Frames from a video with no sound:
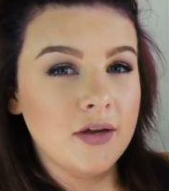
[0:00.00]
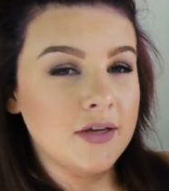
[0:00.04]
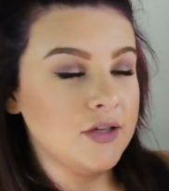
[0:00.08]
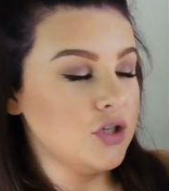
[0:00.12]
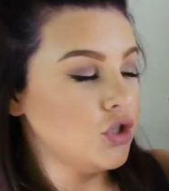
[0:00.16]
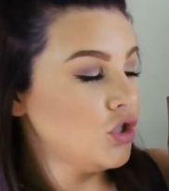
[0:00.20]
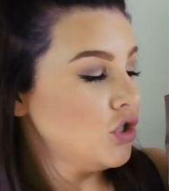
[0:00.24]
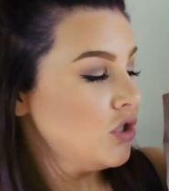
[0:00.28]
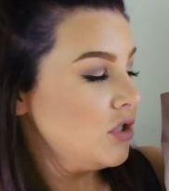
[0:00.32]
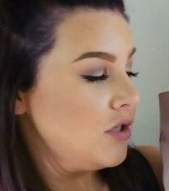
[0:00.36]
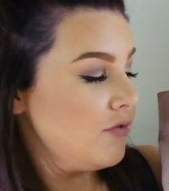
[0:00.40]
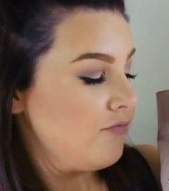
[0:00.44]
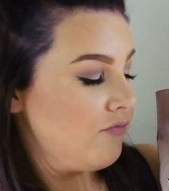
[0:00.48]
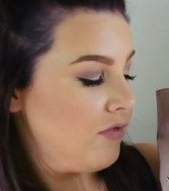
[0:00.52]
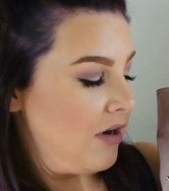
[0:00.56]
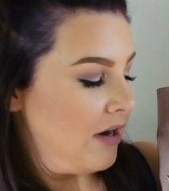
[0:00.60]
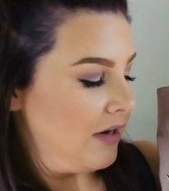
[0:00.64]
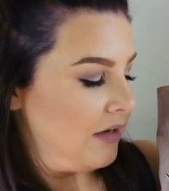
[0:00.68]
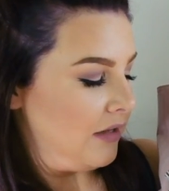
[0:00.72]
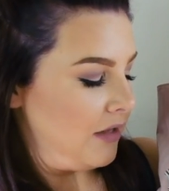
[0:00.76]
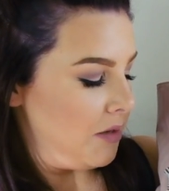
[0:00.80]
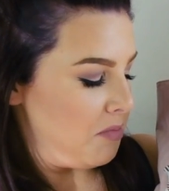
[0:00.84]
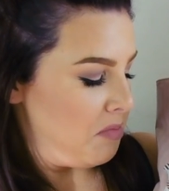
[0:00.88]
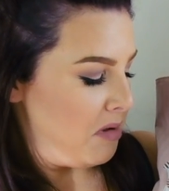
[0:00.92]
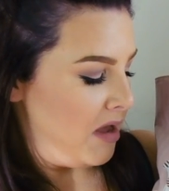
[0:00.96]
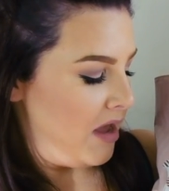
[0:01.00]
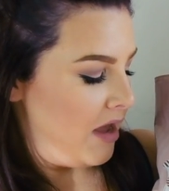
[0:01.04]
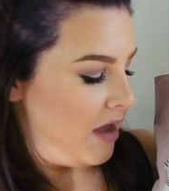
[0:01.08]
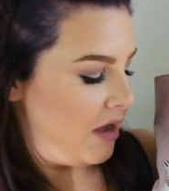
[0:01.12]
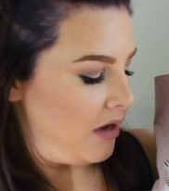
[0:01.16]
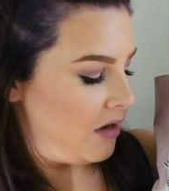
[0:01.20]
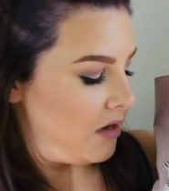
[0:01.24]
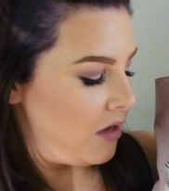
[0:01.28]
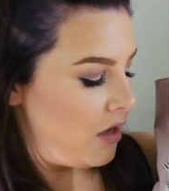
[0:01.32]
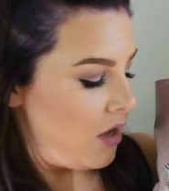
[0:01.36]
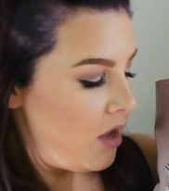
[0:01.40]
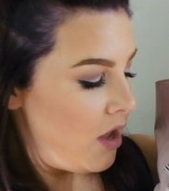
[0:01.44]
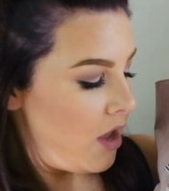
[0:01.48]
It's just a Radley
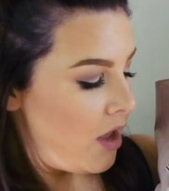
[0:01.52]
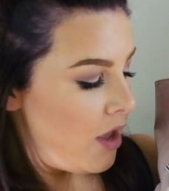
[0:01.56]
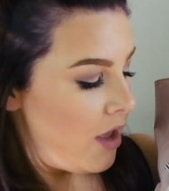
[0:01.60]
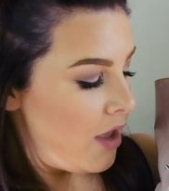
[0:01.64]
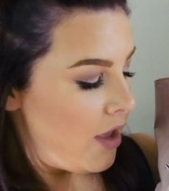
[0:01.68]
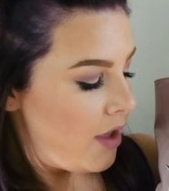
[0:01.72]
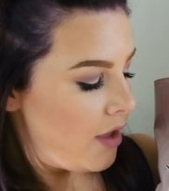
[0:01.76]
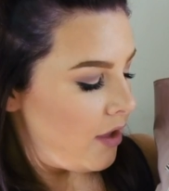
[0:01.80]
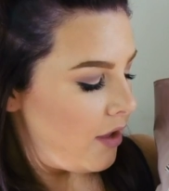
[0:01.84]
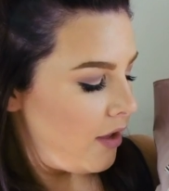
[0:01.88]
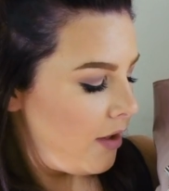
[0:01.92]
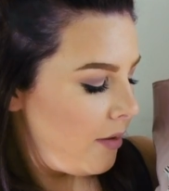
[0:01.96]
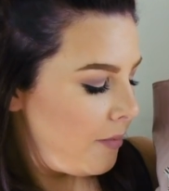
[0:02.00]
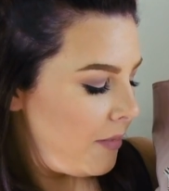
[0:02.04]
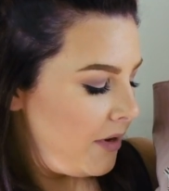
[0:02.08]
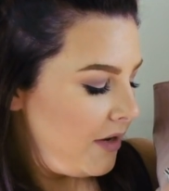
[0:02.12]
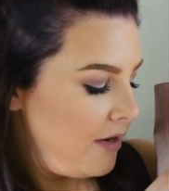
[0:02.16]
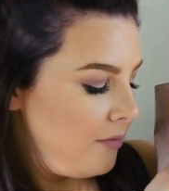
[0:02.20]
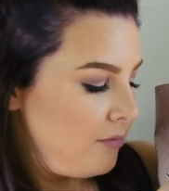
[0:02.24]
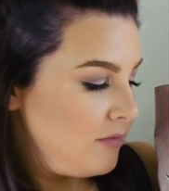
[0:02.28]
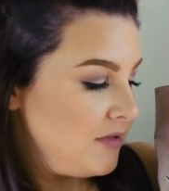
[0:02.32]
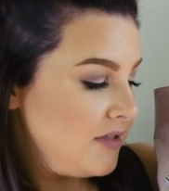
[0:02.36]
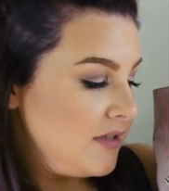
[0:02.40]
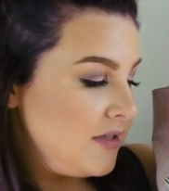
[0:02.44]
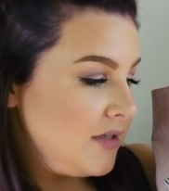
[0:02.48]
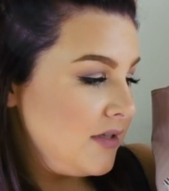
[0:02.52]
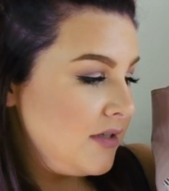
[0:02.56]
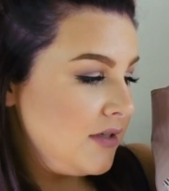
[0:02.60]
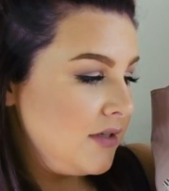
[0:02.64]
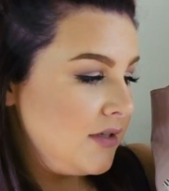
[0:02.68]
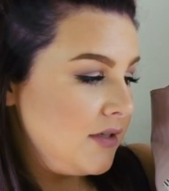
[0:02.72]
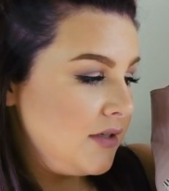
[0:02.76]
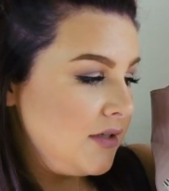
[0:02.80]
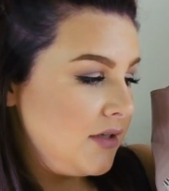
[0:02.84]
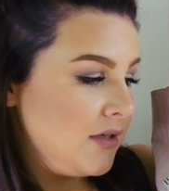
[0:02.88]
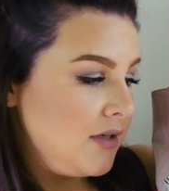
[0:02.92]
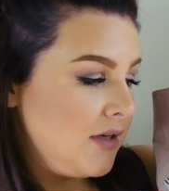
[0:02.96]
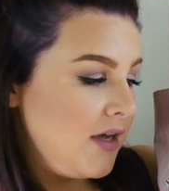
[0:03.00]
bag um, and it was
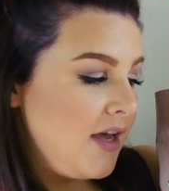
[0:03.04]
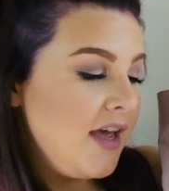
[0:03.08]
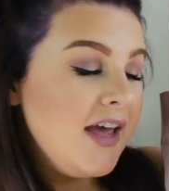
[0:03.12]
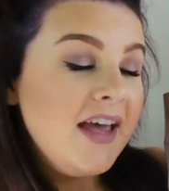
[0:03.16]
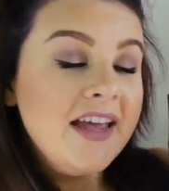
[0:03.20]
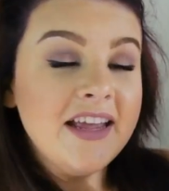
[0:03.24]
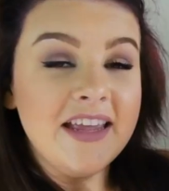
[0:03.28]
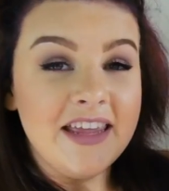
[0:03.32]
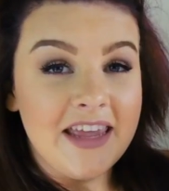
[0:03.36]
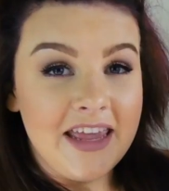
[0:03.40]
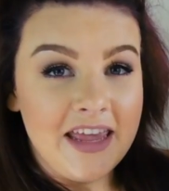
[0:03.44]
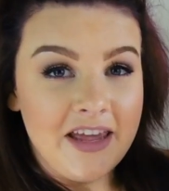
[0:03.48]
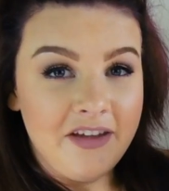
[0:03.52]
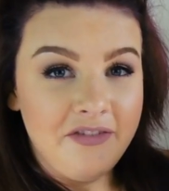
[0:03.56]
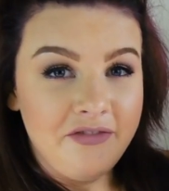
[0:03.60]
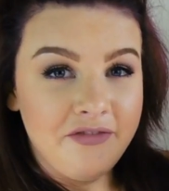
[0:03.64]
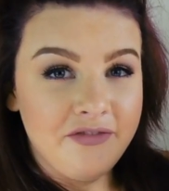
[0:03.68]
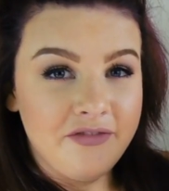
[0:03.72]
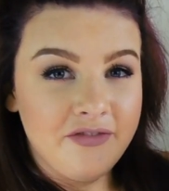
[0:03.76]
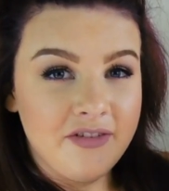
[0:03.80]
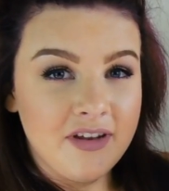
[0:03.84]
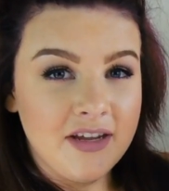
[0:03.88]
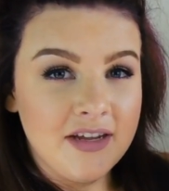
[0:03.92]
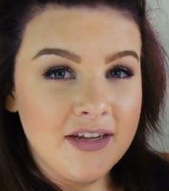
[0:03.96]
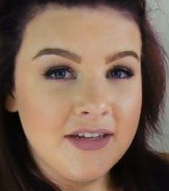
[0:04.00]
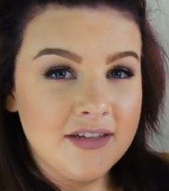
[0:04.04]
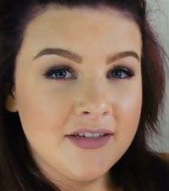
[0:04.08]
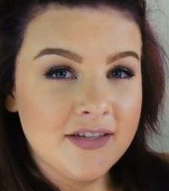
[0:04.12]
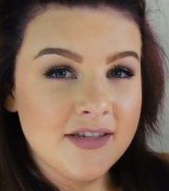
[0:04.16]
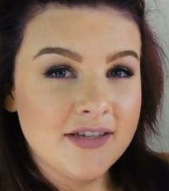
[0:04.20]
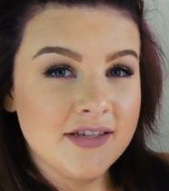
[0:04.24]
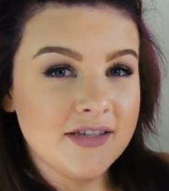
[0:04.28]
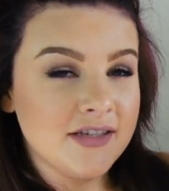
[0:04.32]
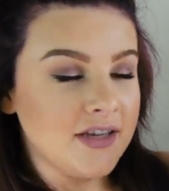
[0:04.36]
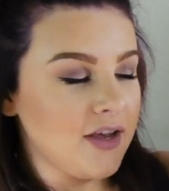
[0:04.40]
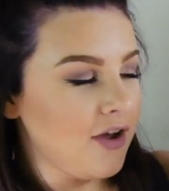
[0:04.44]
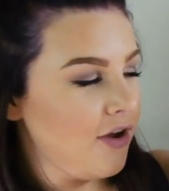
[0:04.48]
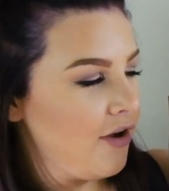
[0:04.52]
a gift.
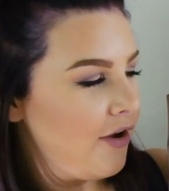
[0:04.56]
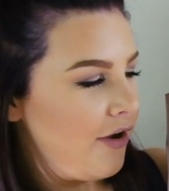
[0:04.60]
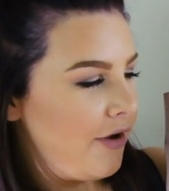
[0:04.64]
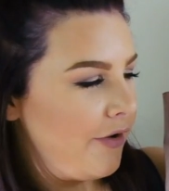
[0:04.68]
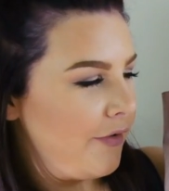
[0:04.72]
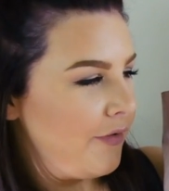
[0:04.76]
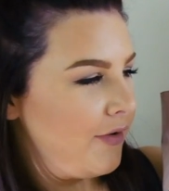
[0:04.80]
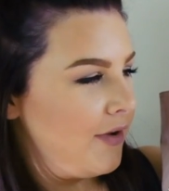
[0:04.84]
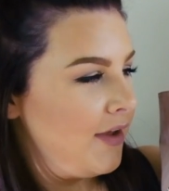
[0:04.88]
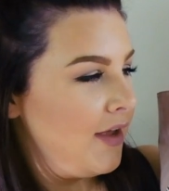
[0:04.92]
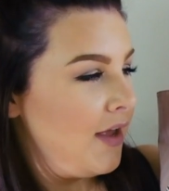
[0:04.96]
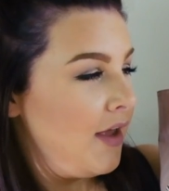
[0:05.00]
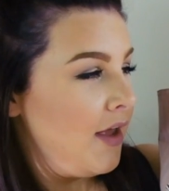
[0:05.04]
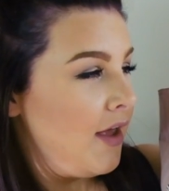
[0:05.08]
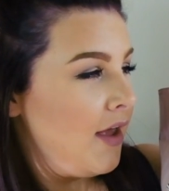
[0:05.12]
So